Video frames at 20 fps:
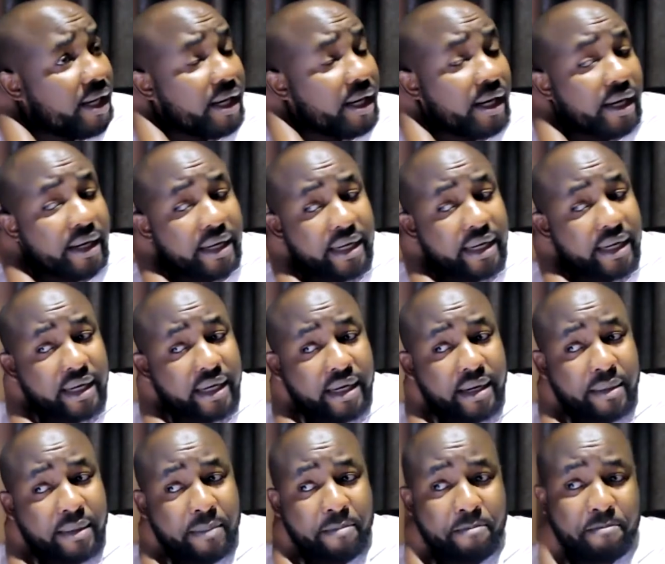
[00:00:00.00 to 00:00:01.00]
And
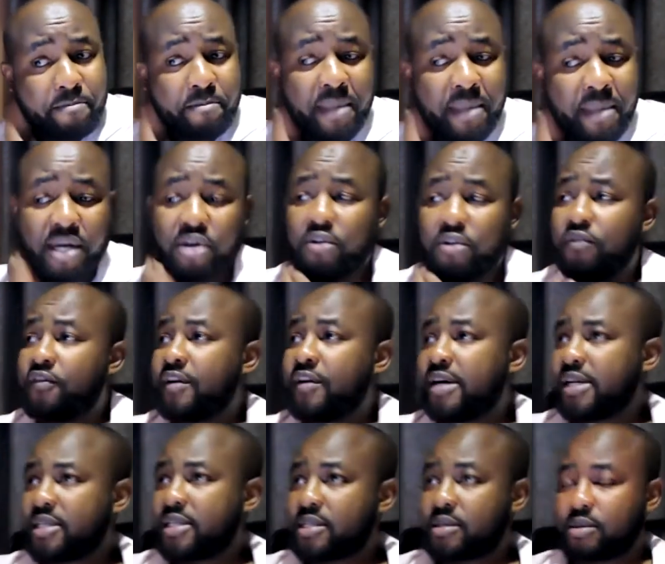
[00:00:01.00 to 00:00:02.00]
many of
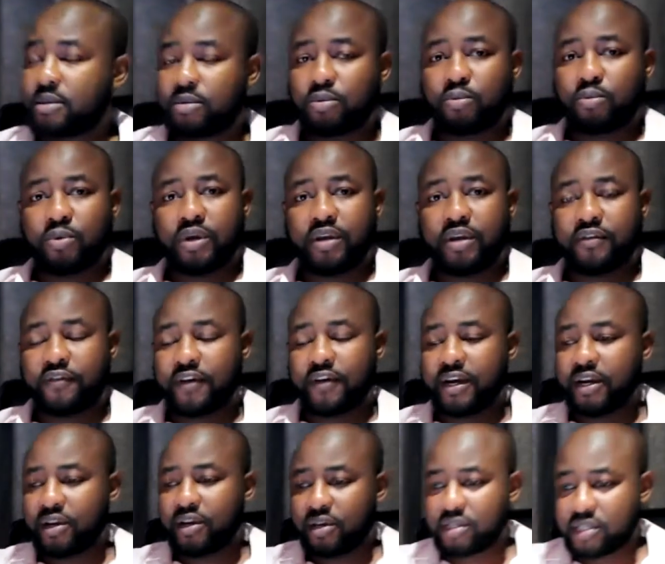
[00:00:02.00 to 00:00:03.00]
us, we
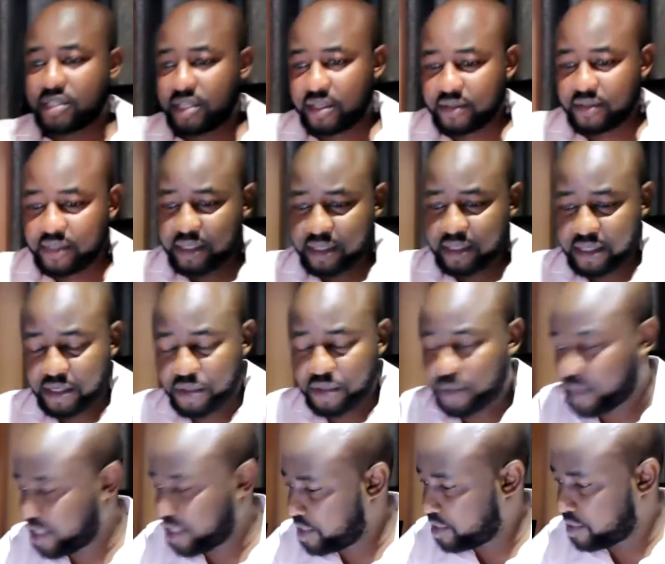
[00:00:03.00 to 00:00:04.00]
find ourselves in
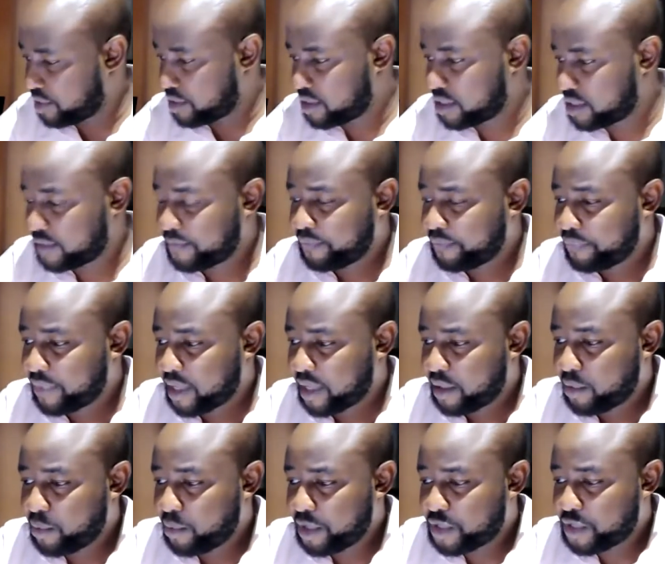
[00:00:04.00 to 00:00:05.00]
situations
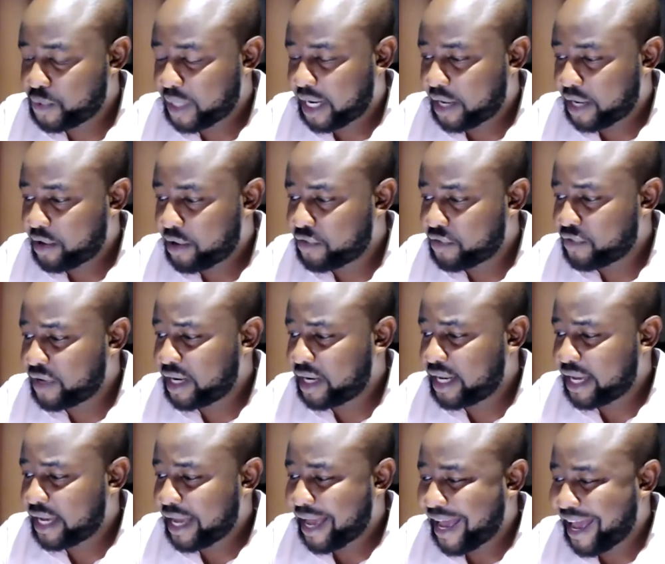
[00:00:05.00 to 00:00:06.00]
which we cannot
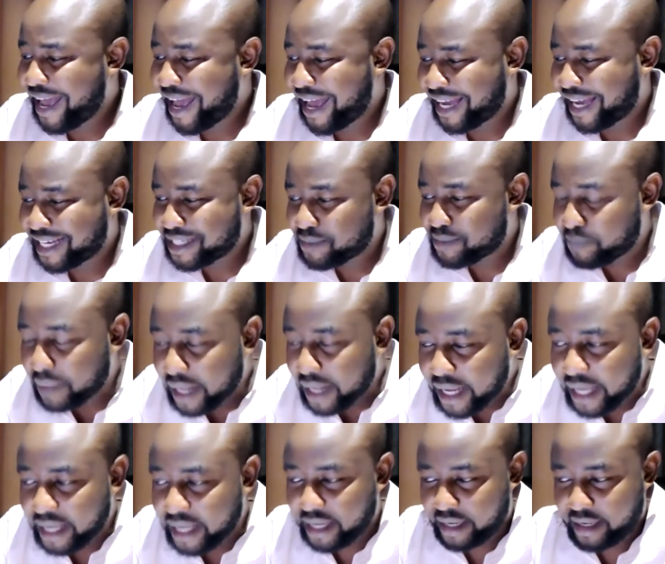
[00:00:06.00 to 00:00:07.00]
really
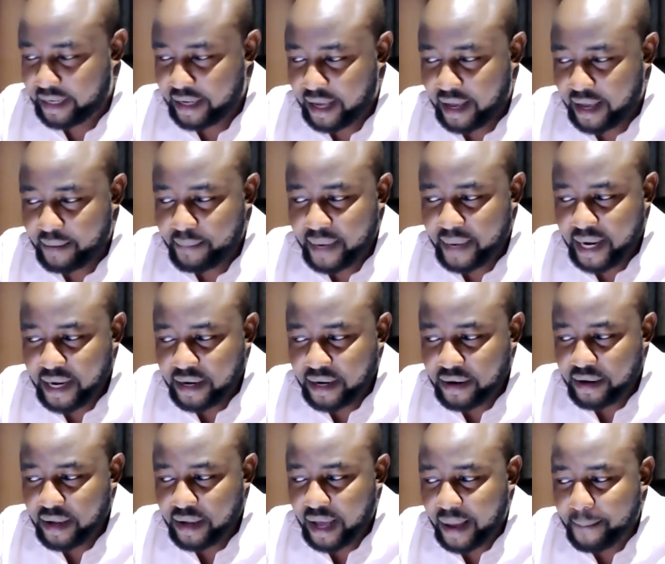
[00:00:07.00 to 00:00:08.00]
explain. Am
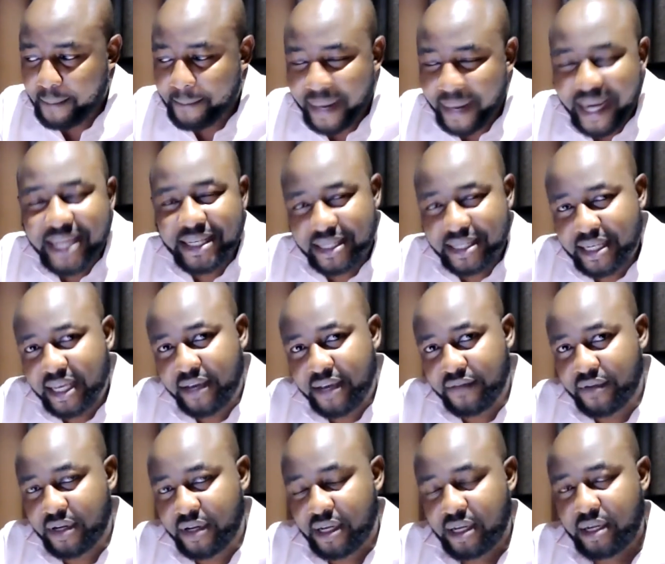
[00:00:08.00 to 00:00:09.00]
I
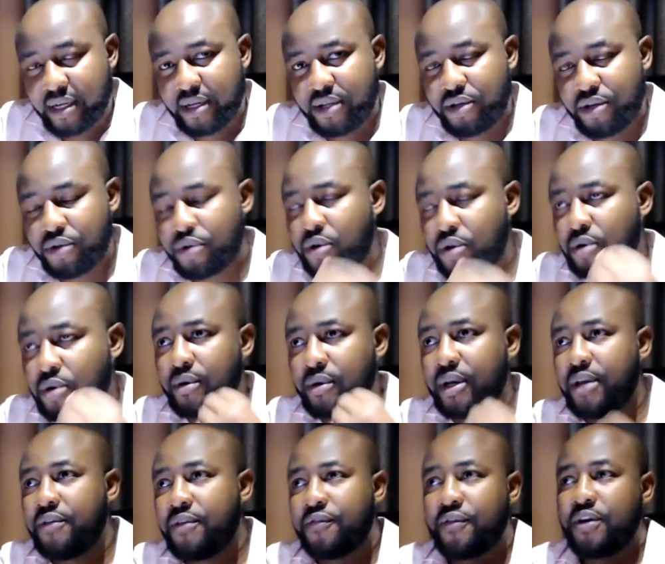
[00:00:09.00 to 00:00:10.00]
saved? You know,
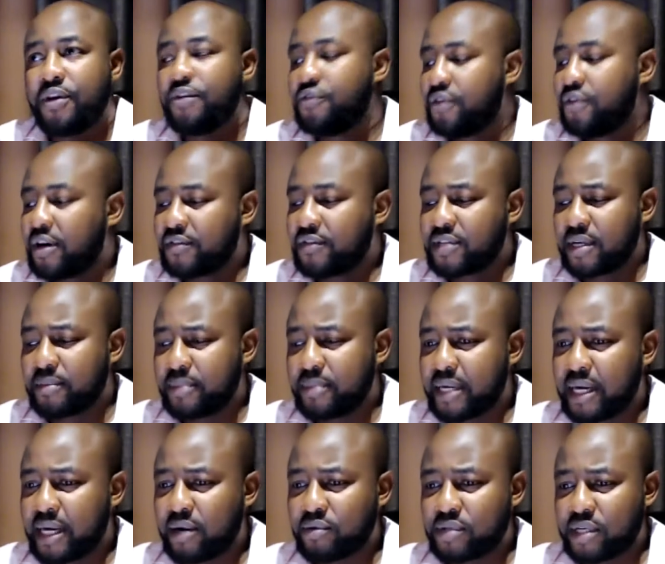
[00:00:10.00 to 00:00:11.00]
if you have some
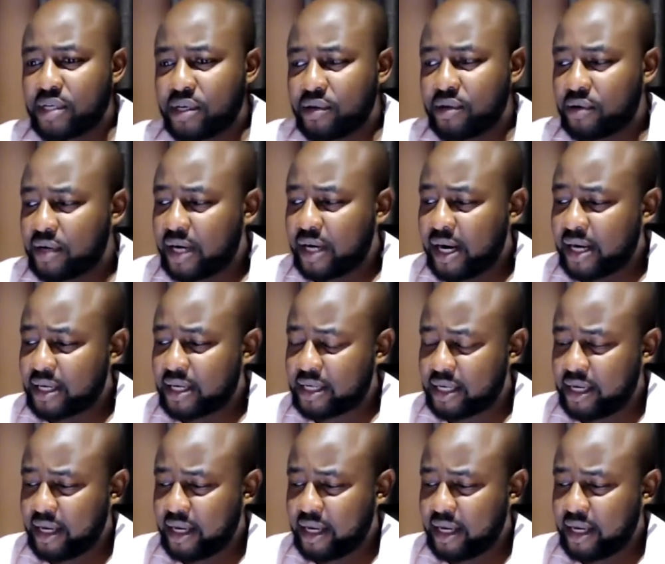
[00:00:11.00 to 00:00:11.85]
doubts in your heart